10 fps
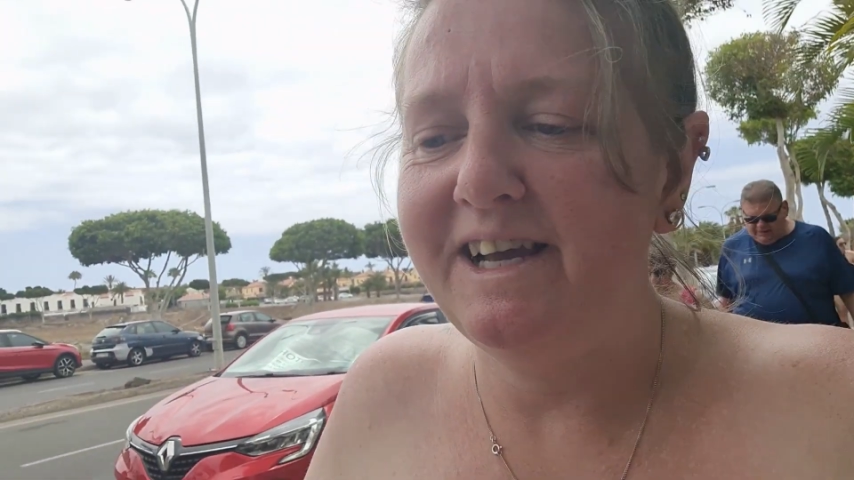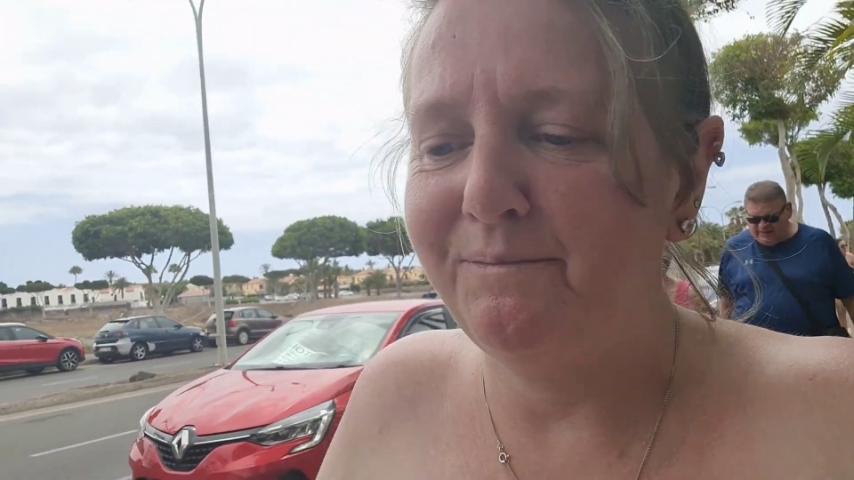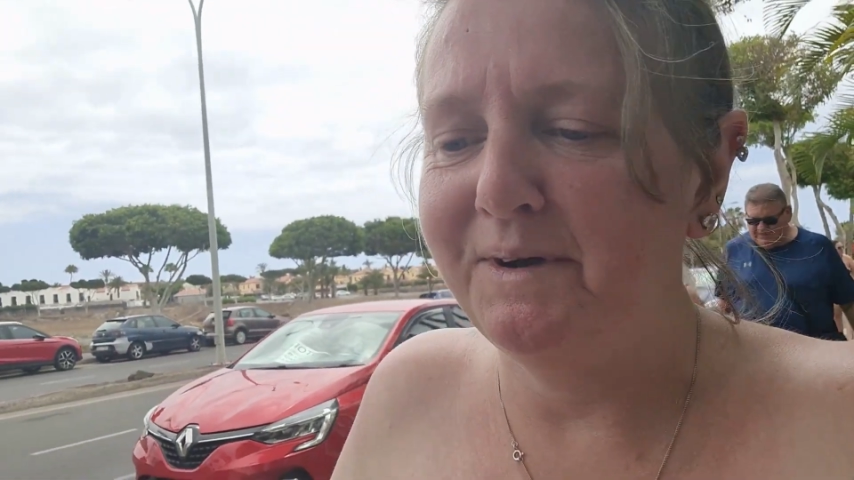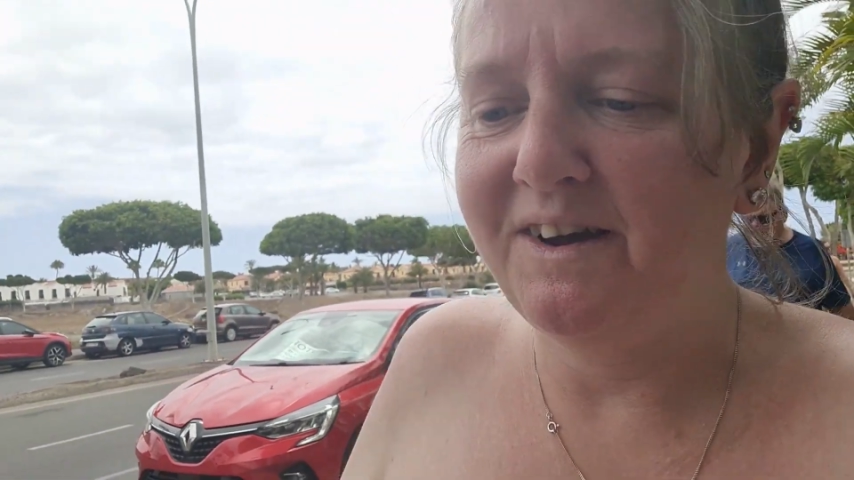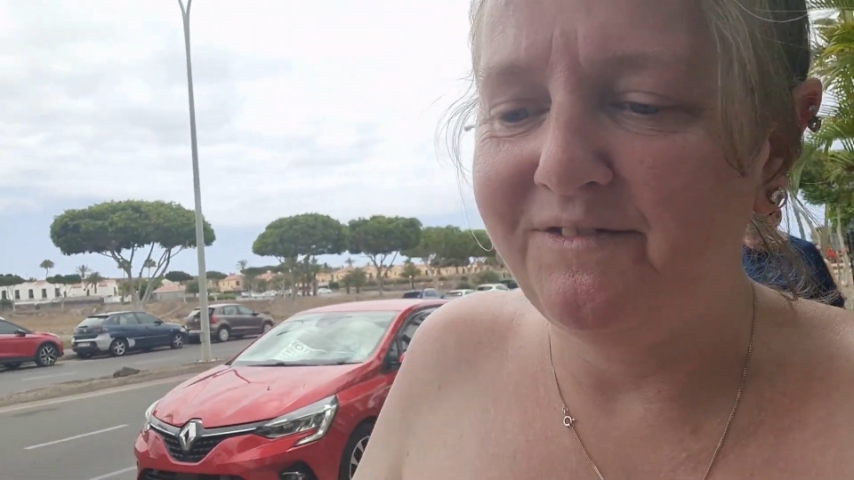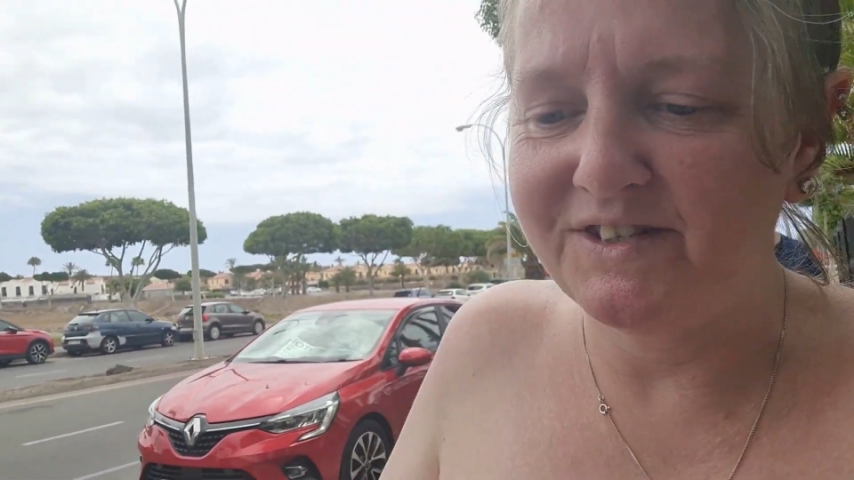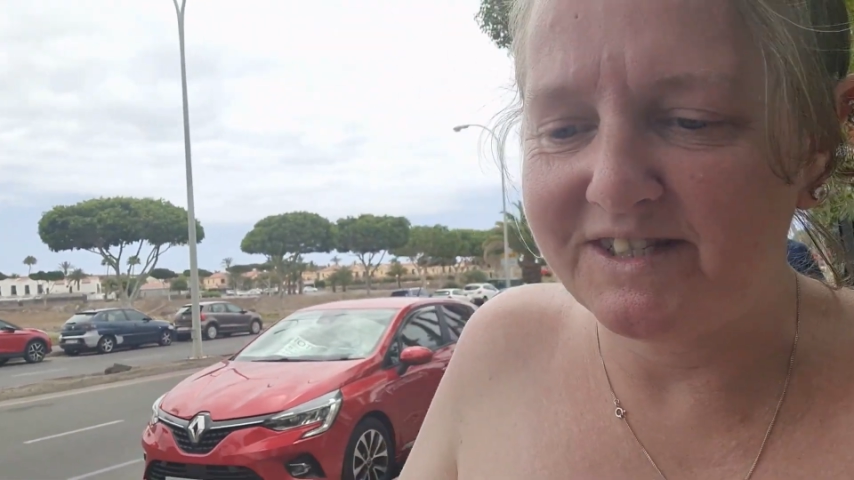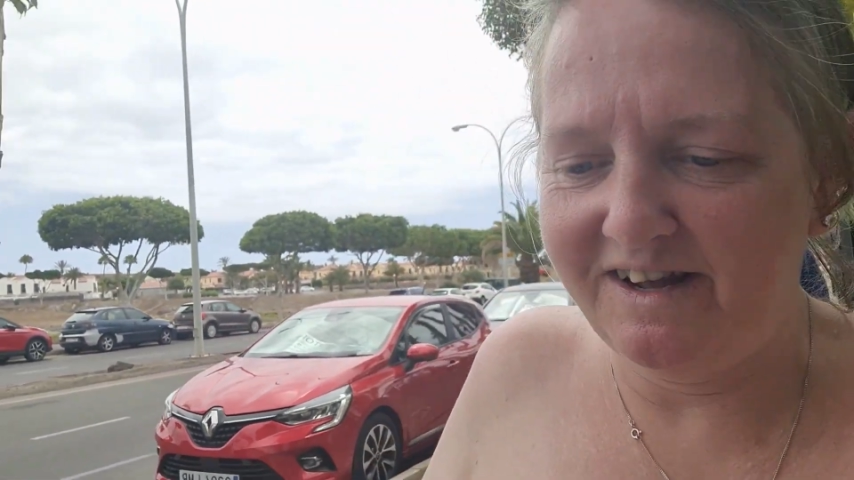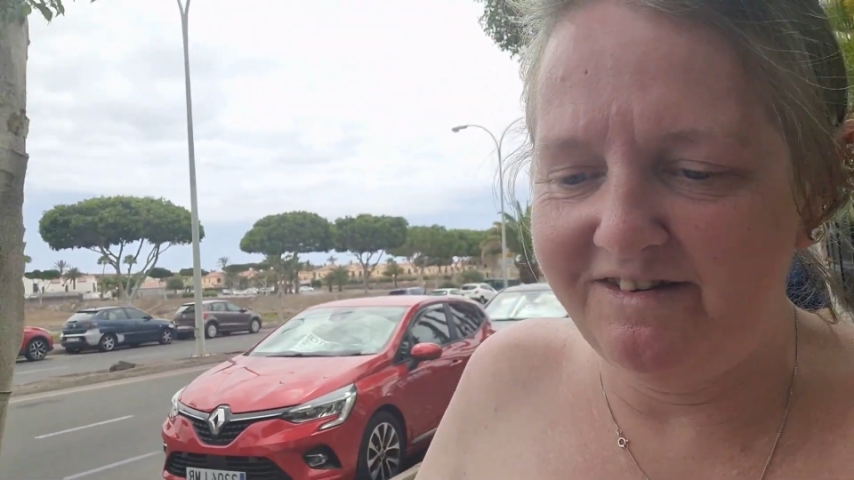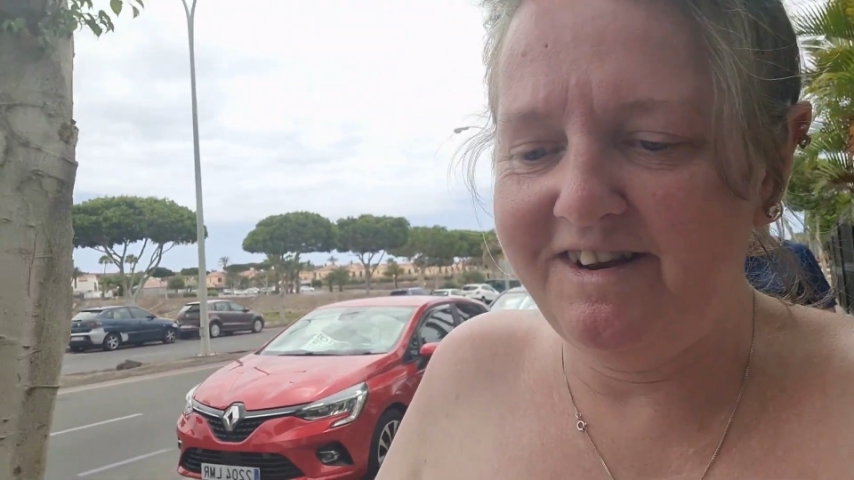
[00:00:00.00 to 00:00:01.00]
out of my comfort
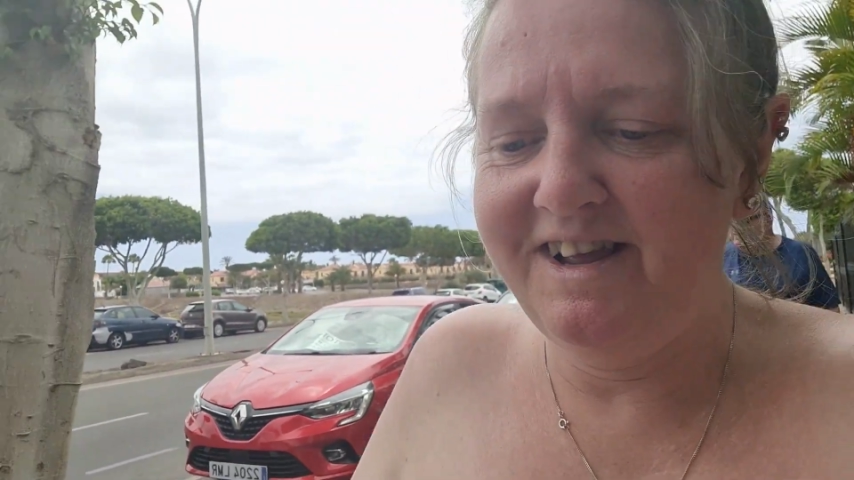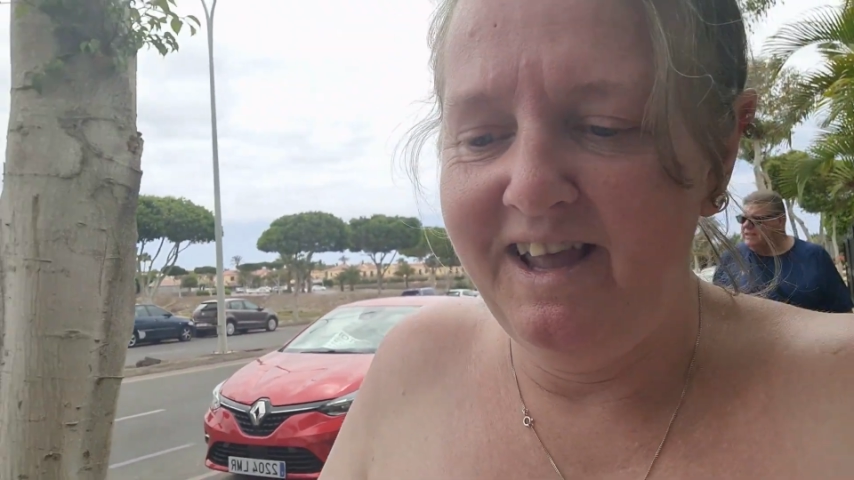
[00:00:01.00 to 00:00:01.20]
zone